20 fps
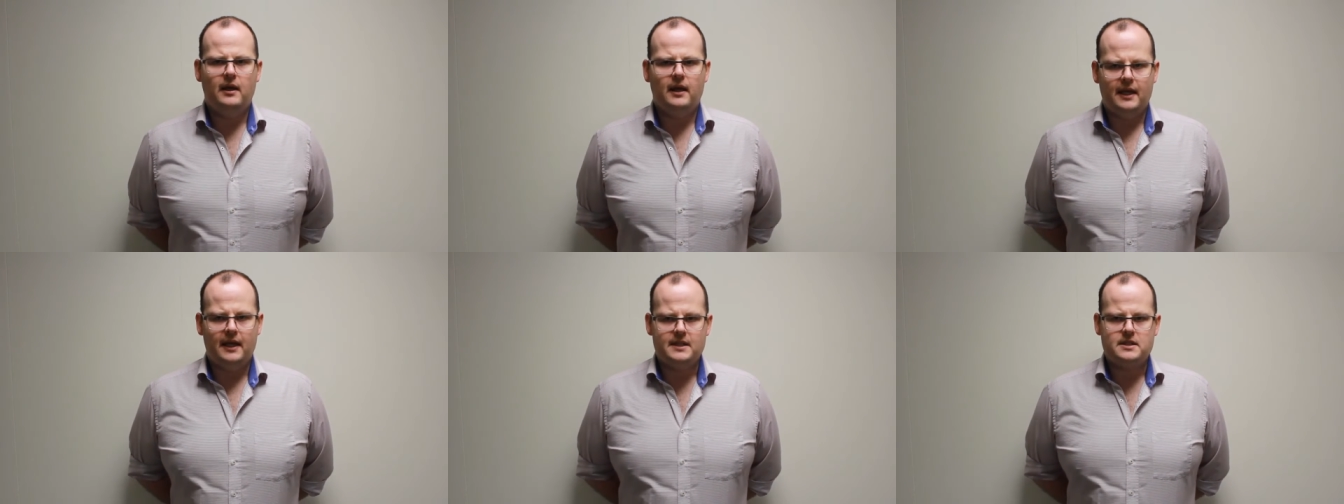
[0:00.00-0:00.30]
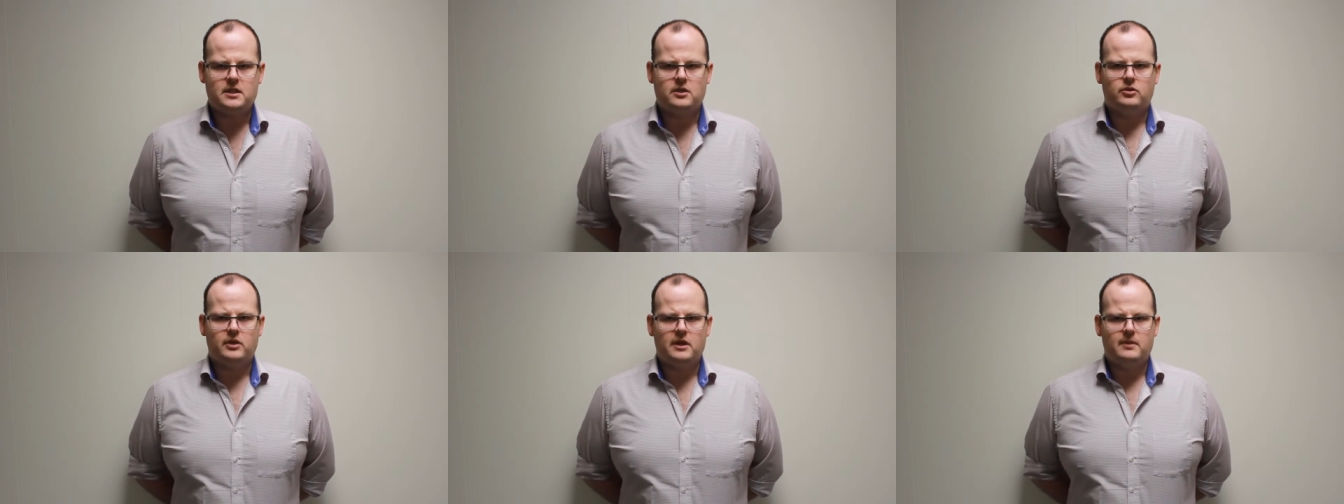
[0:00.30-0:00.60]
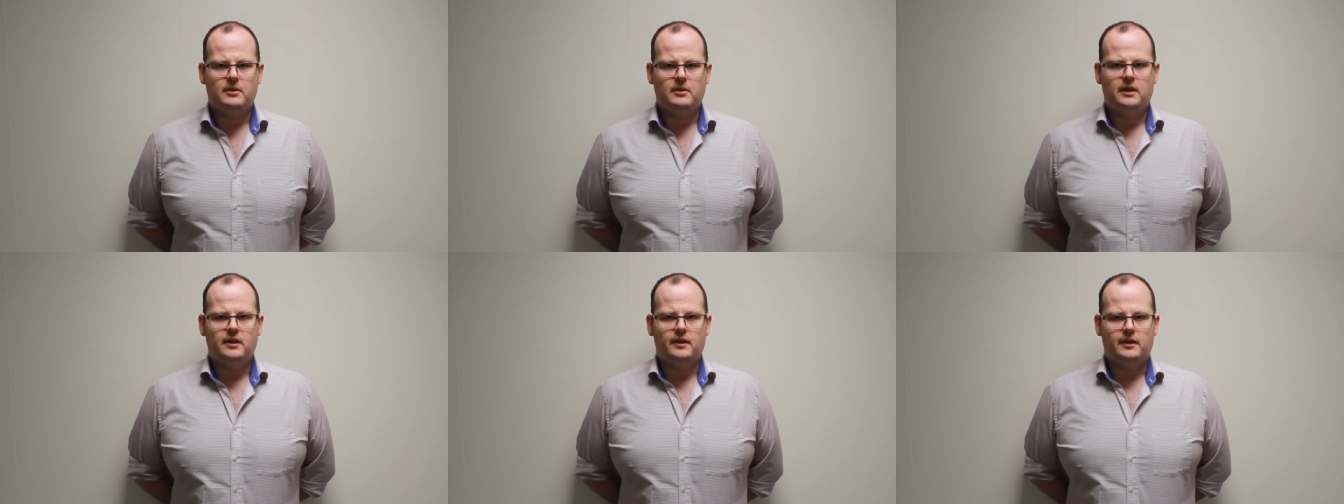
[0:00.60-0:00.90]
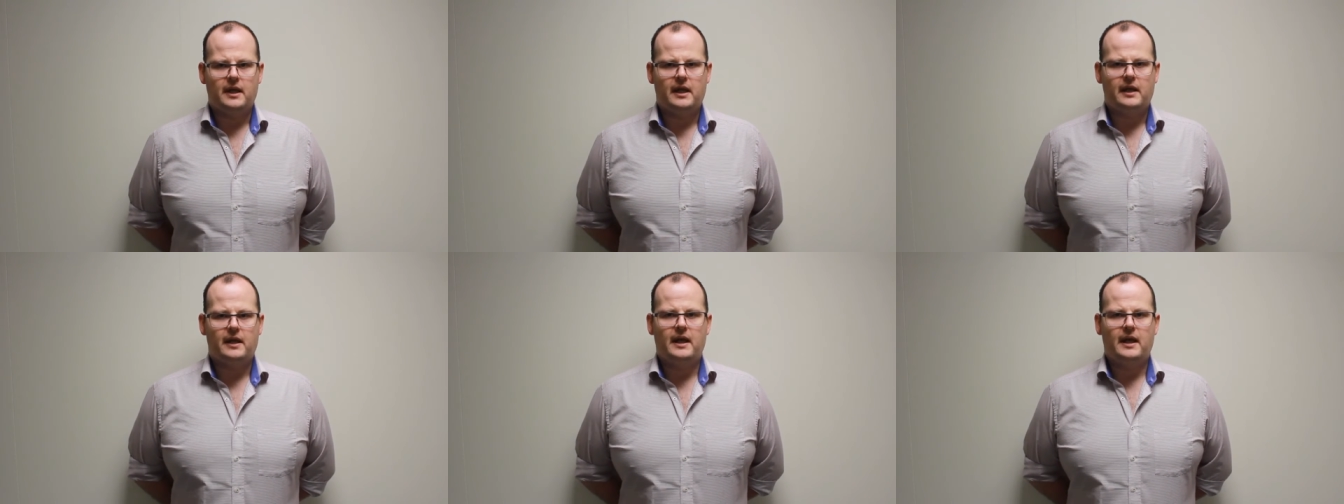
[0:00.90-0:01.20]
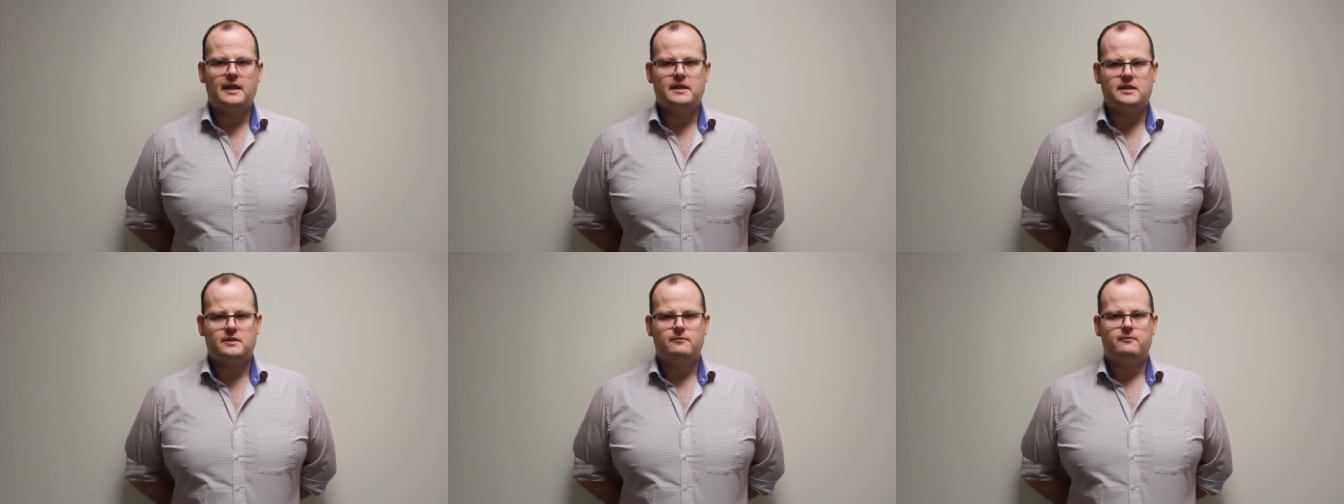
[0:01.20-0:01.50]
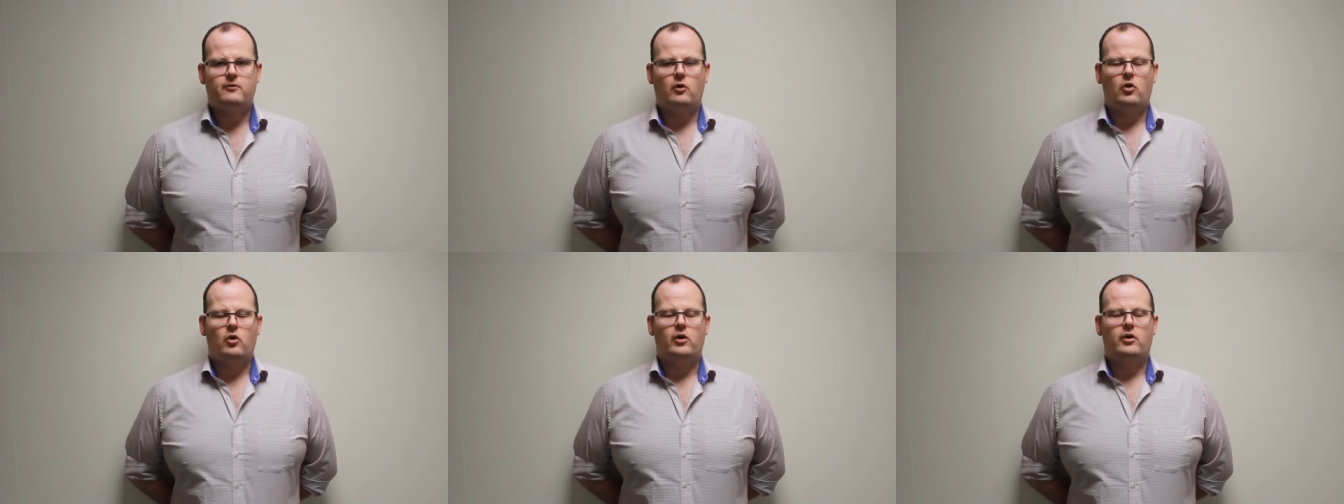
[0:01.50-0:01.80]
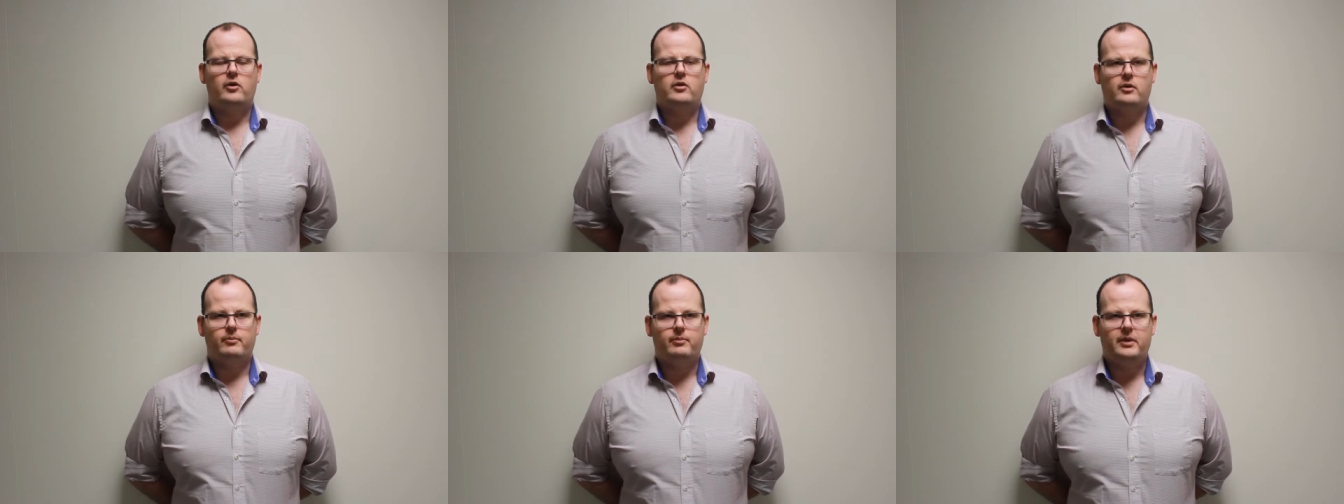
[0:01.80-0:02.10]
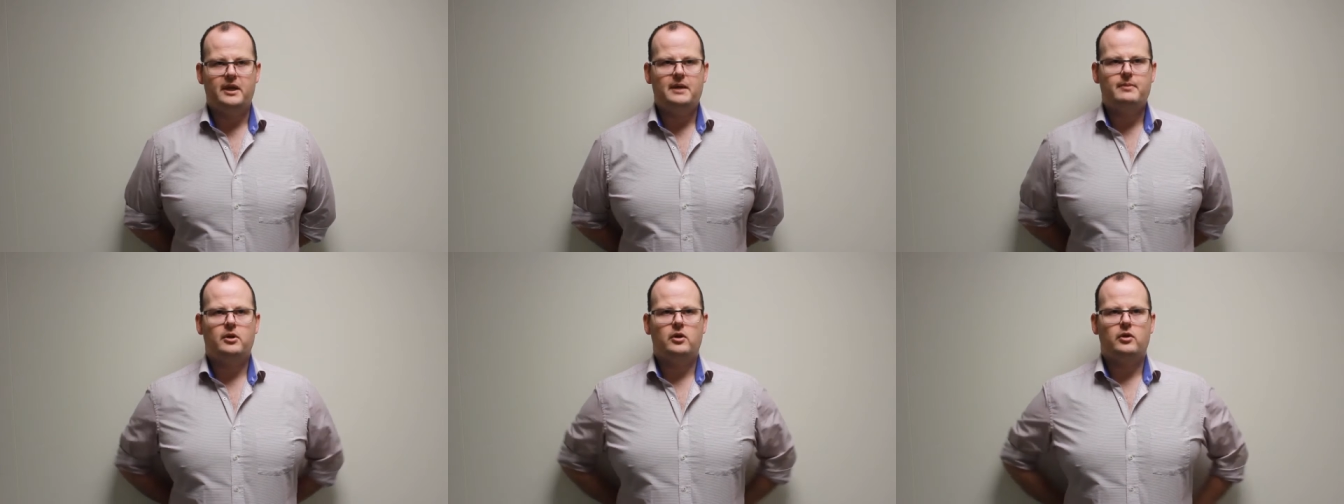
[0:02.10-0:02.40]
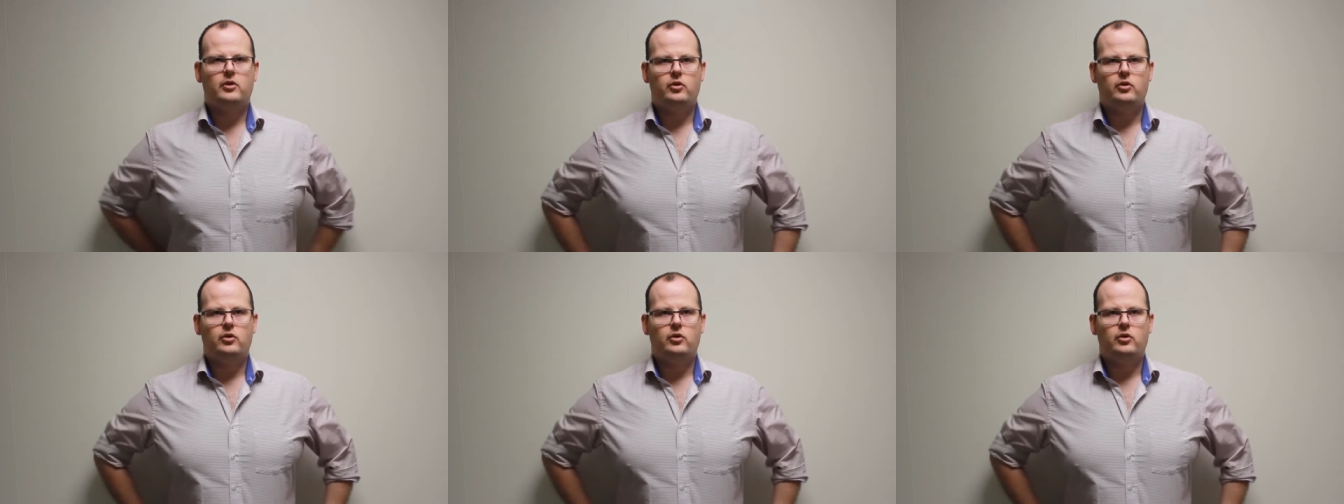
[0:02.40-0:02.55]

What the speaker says: is a treatment that is for the people